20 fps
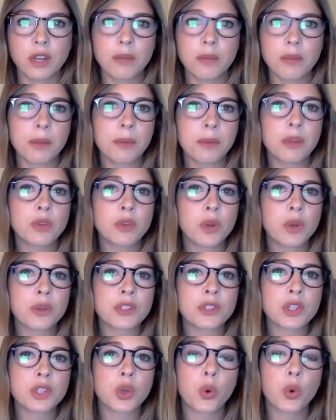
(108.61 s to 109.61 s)
Maybe you
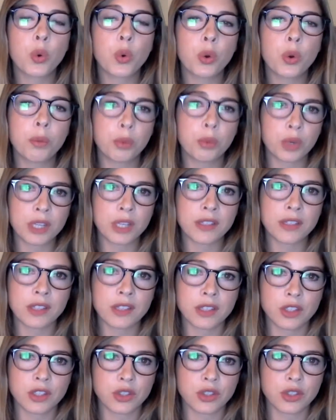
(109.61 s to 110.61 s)
notice a cool breeze on
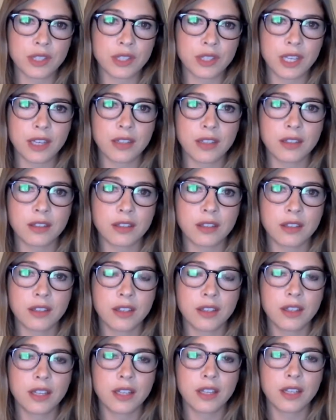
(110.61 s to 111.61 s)
your skin.
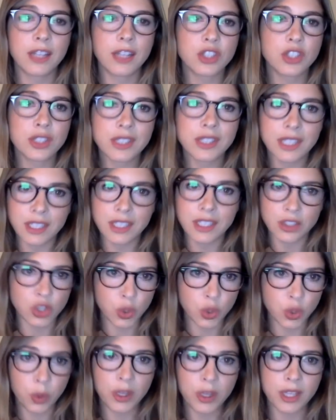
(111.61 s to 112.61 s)
And just
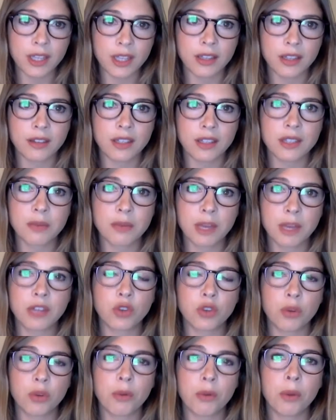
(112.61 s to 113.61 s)
enjoying these
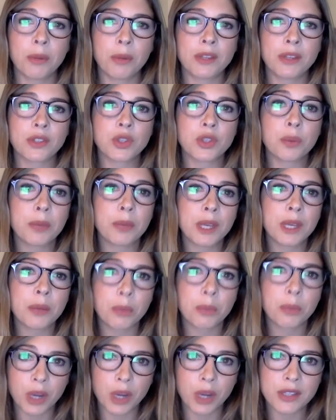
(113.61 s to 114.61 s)
micro moments or being
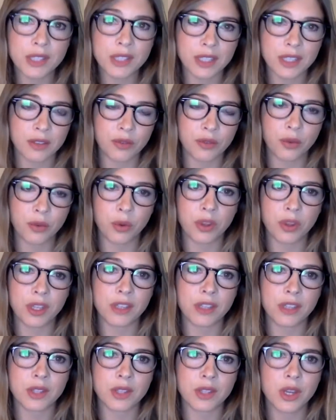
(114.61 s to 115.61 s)
present for
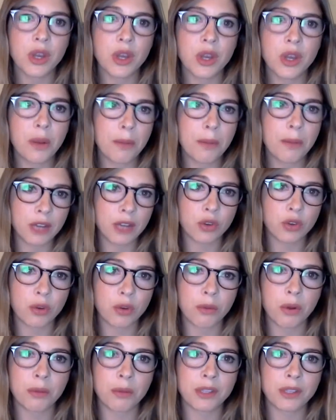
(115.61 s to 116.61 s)
these micro
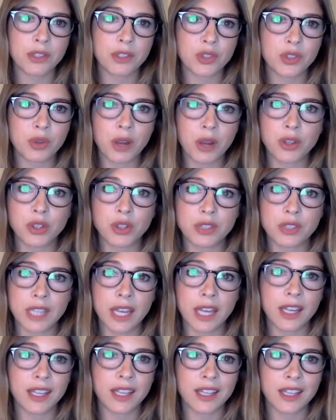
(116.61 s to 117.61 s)
moments throughout your
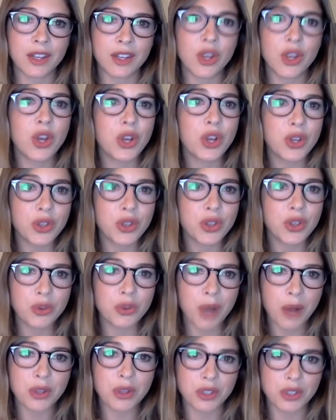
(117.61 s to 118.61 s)
day and
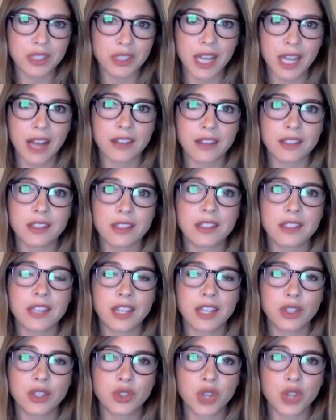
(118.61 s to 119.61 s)
throughout your tasks that
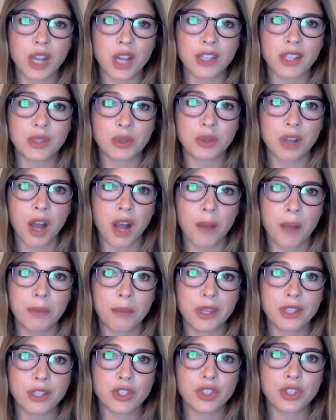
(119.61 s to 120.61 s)
you're trying to
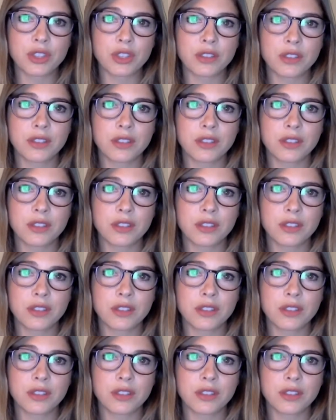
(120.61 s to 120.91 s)
accomplish.